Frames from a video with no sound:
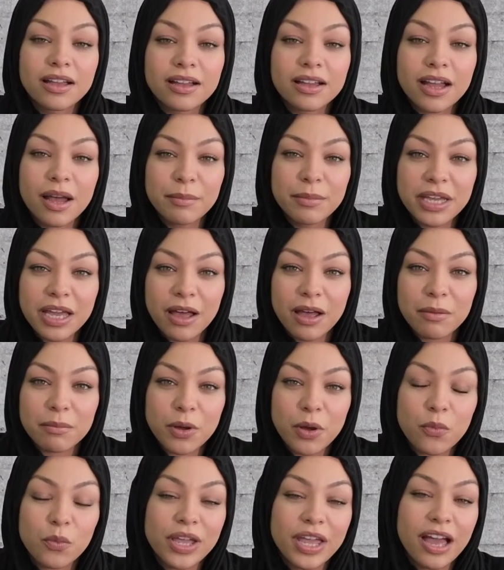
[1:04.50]
Coming
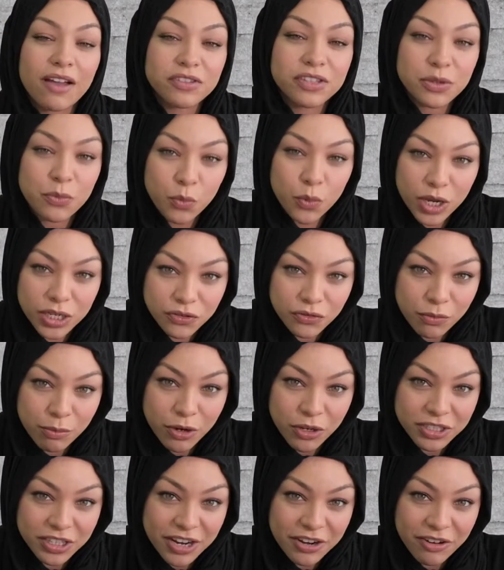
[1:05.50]
up, we have some words from
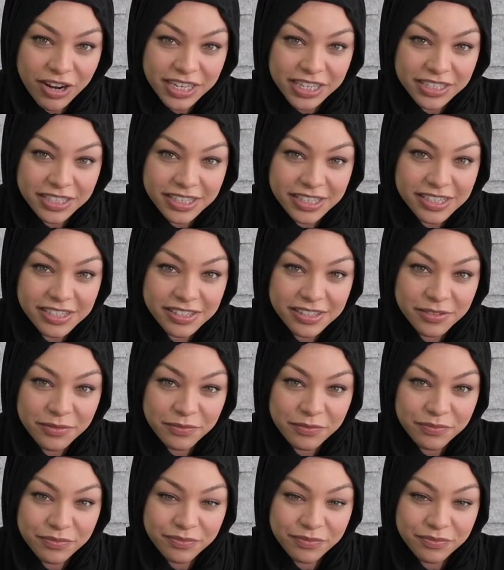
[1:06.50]
our directors.
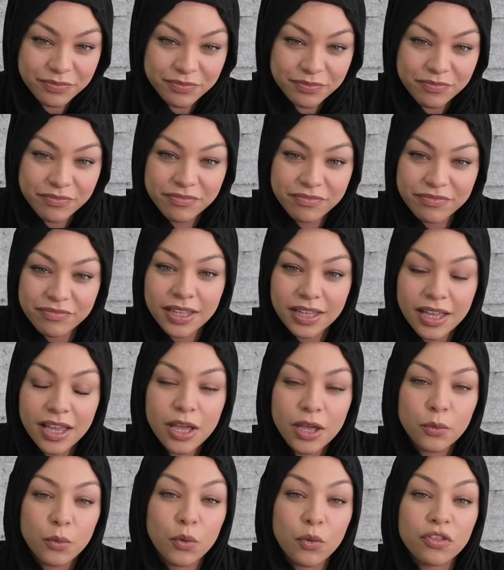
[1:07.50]

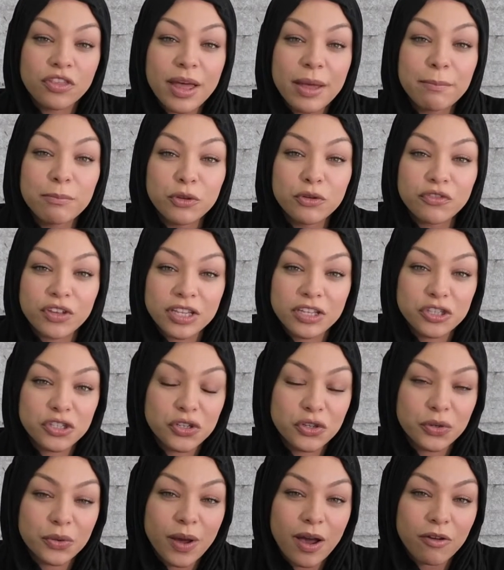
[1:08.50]
We will then move
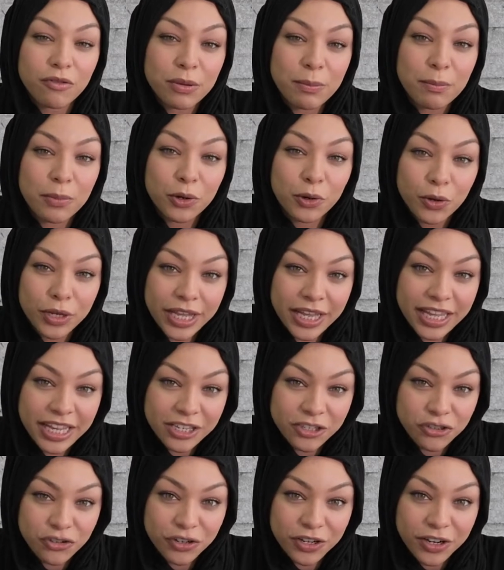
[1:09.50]
into our employer
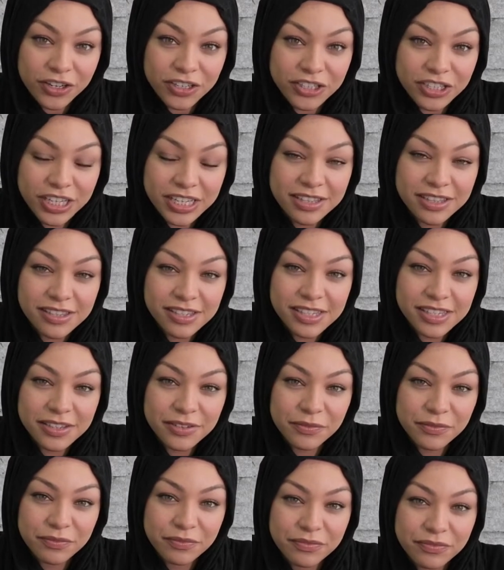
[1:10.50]
introductions.
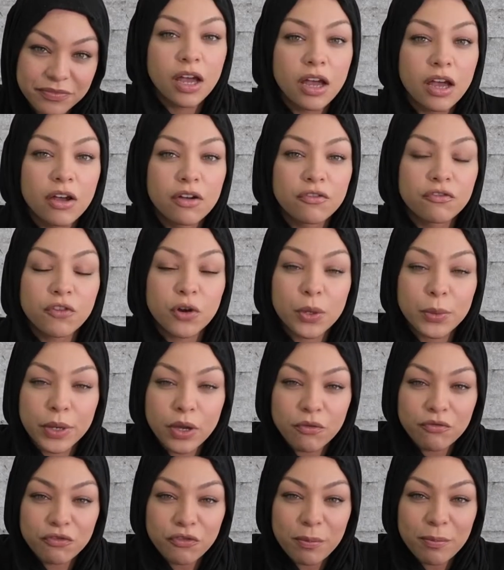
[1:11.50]
Following
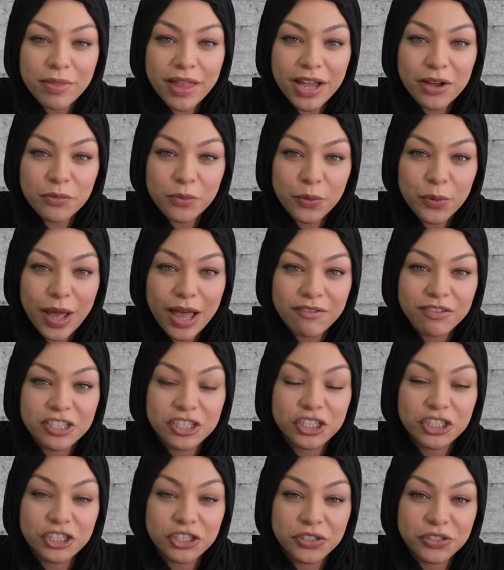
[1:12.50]
on from that, we'll have a
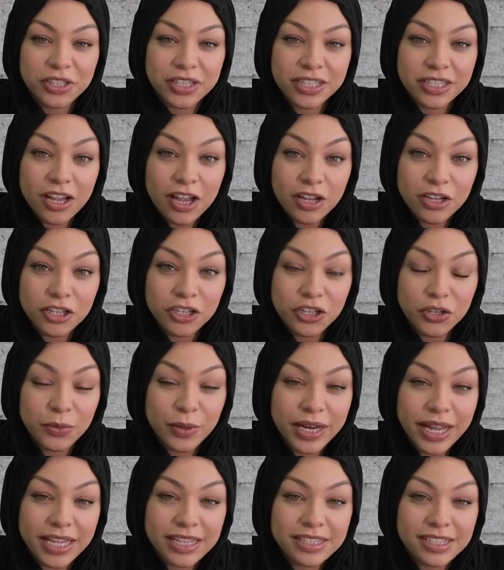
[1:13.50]
student
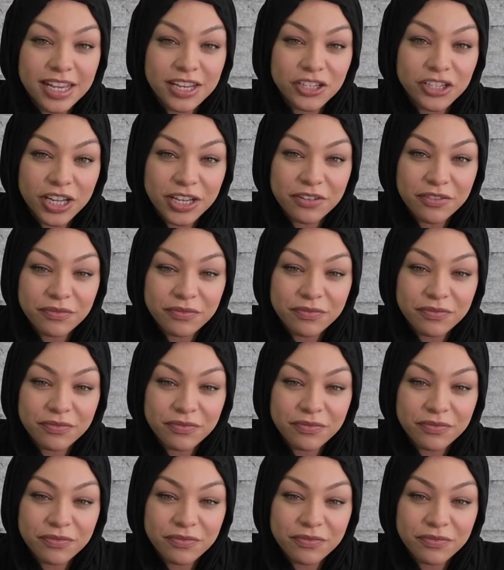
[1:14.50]
Q&A session.